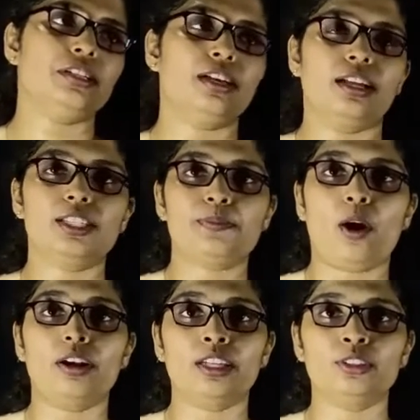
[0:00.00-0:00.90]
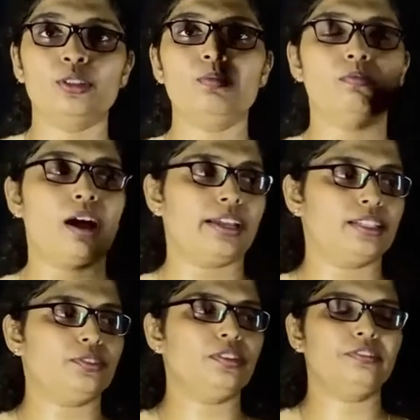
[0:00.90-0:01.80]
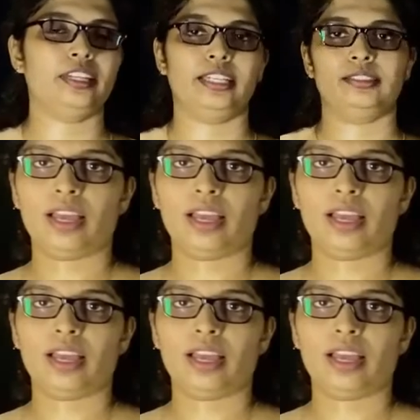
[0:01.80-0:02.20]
corresponding to minus 15.